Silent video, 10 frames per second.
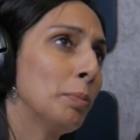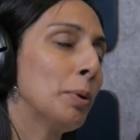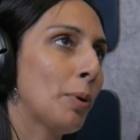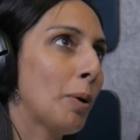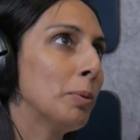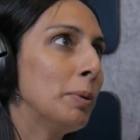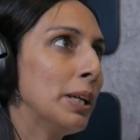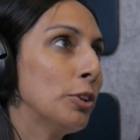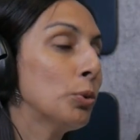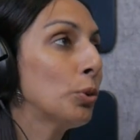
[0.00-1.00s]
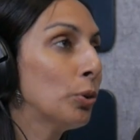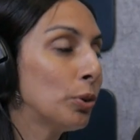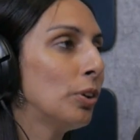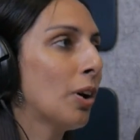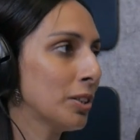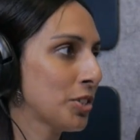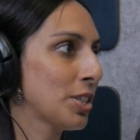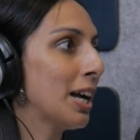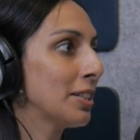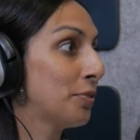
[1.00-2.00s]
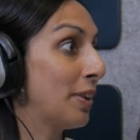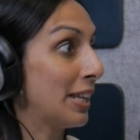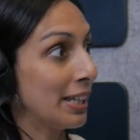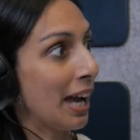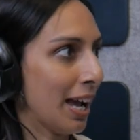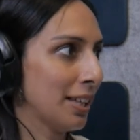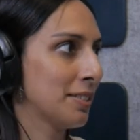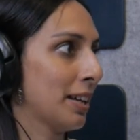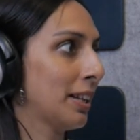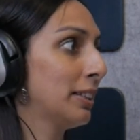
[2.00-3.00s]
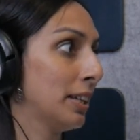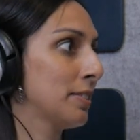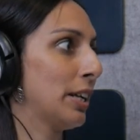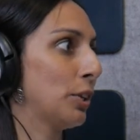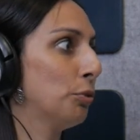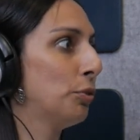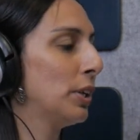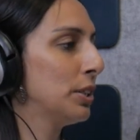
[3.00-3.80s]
important, but probably you could not charge very high sucking things like your